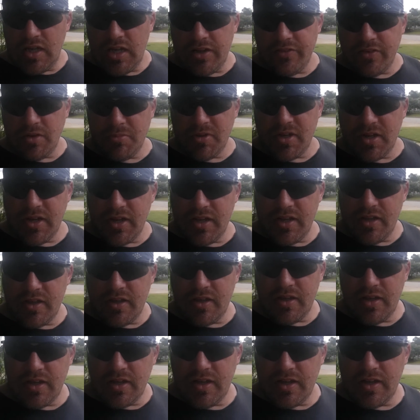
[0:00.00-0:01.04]
Hey everybody,
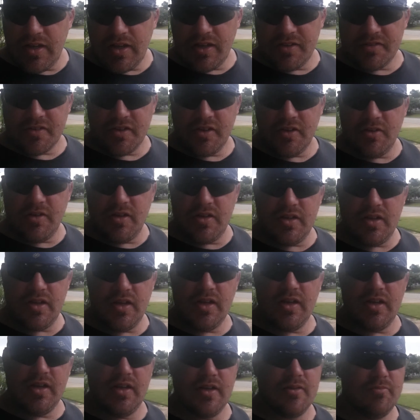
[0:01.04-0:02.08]
uh, how's it going?
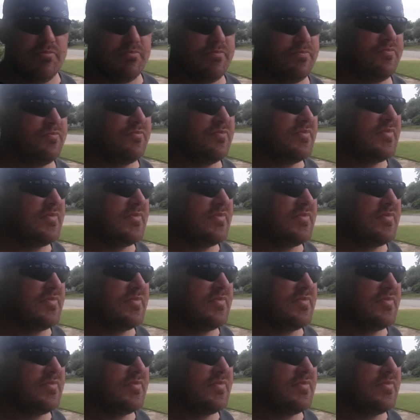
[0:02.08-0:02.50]
Um,